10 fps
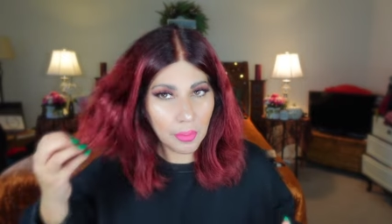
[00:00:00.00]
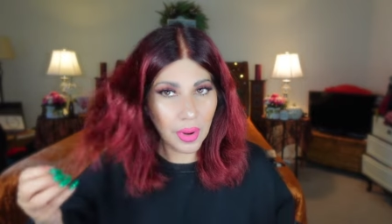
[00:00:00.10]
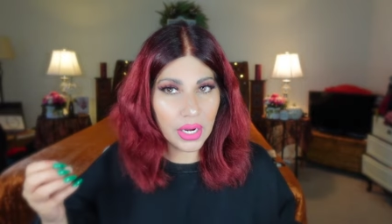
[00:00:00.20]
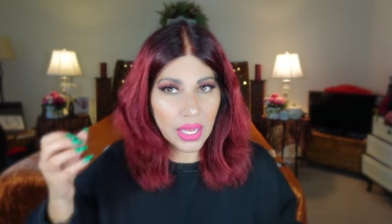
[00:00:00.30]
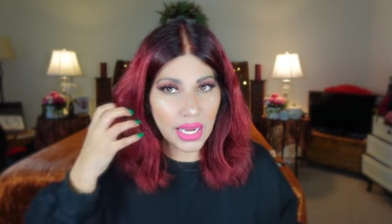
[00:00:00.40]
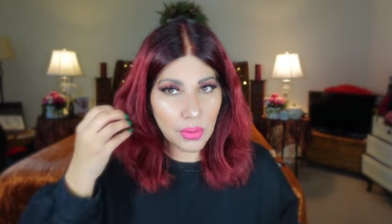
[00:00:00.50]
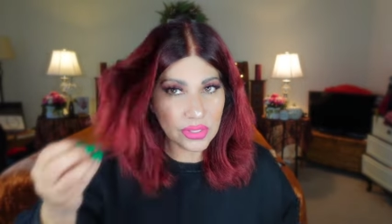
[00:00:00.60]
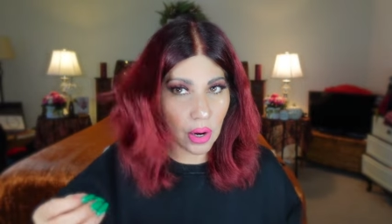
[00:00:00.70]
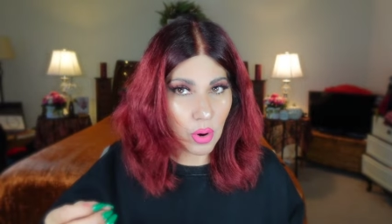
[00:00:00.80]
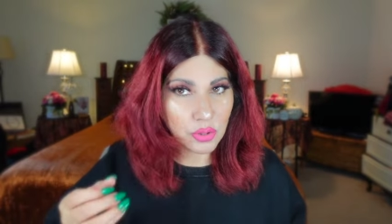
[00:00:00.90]
But
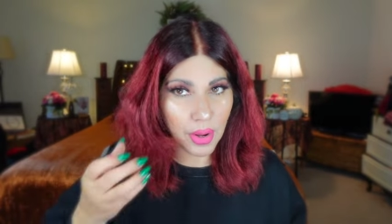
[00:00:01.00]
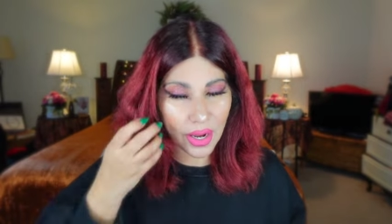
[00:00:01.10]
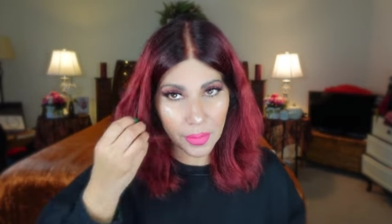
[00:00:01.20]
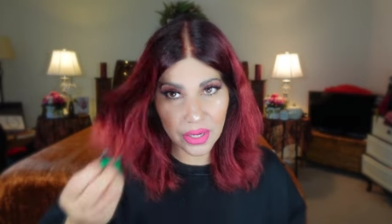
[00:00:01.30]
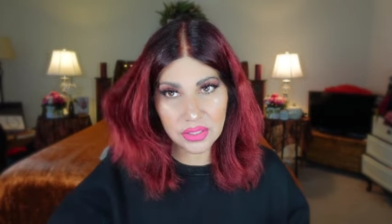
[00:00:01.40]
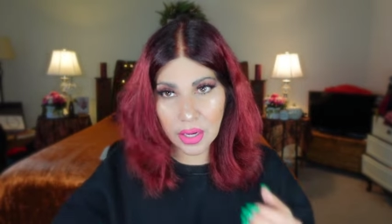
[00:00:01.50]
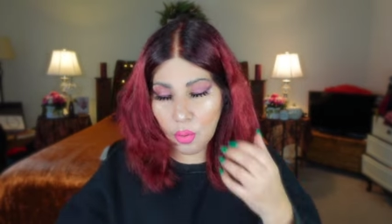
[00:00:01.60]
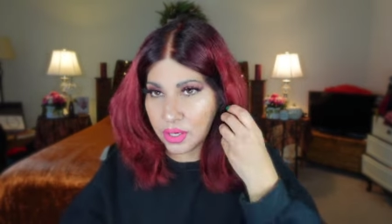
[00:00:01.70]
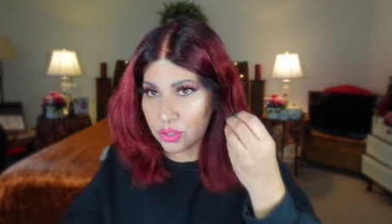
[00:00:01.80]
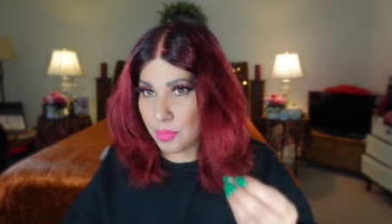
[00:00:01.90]
anyways, I washed my hair because I
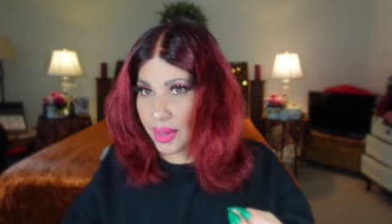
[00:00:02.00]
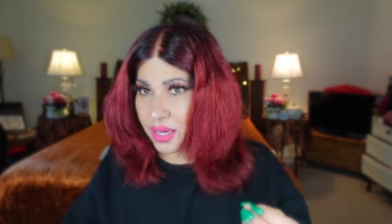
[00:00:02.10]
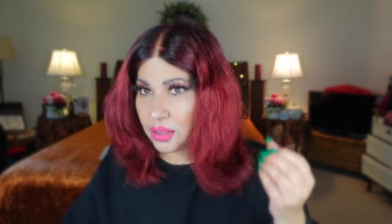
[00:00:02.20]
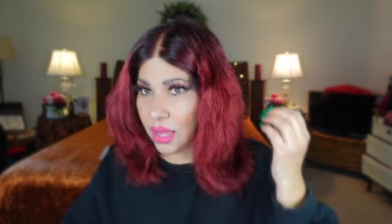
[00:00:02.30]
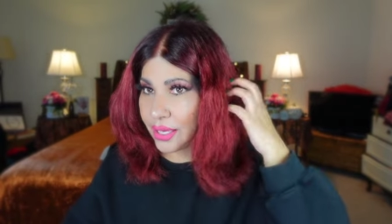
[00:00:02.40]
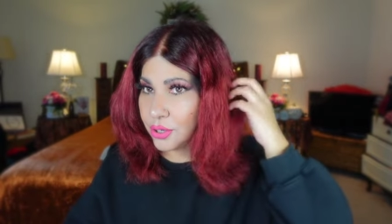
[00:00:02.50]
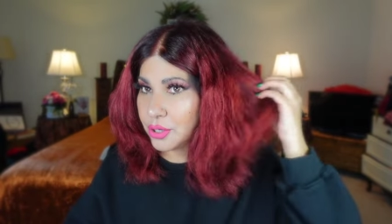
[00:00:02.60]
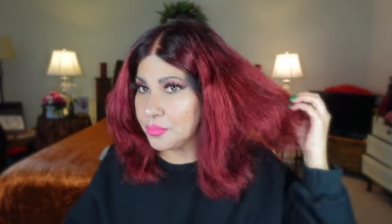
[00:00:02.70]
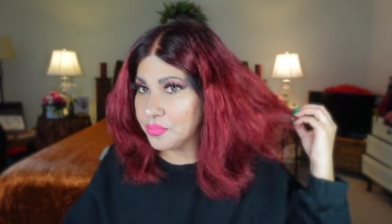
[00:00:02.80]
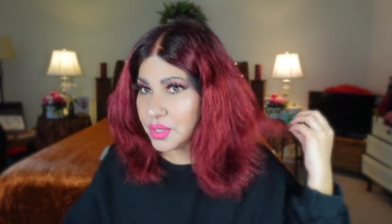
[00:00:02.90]
wanted to make it lighter.